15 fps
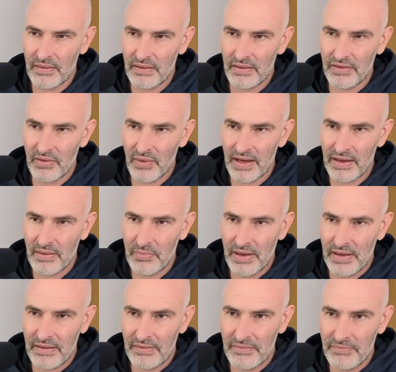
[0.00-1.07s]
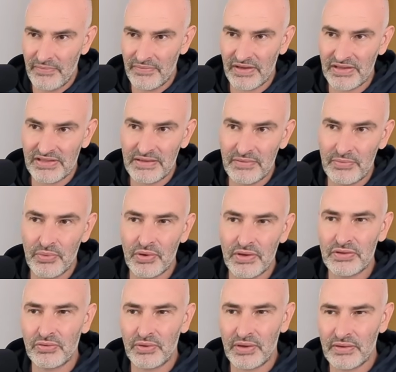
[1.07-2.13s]
So I can win the g7 pawn
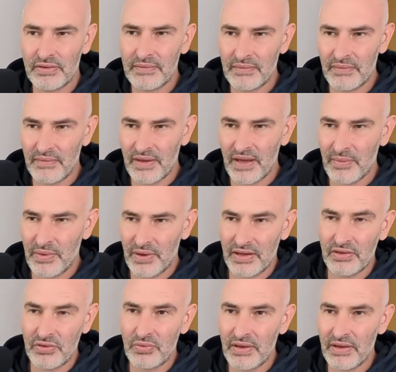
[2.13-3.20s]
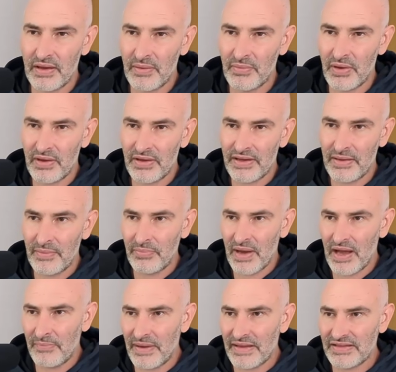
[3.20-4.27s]
as well. I'm going to do it. I'm not going to
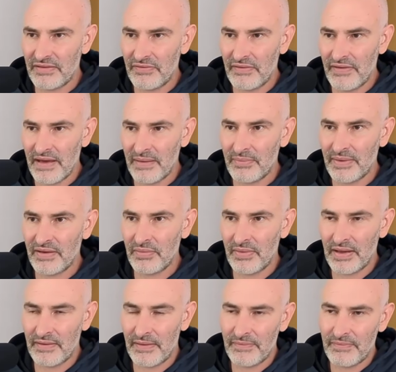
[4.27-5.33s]
deprive myself of that, by the way.